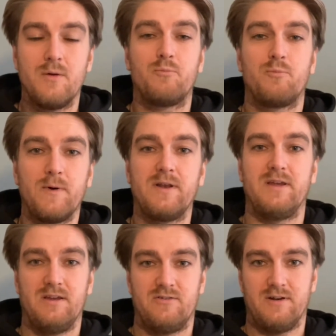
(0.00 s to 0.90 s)
pretty
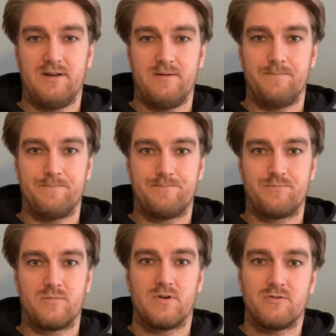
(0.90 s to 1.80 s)
easily.
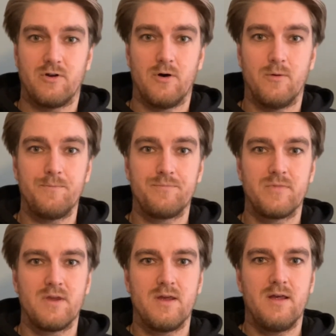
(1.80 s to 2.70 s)
So
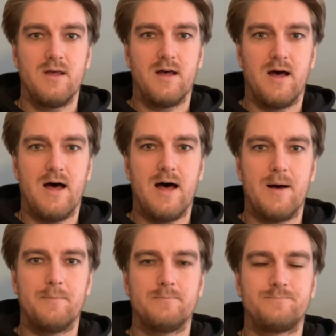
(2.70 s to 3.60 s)
how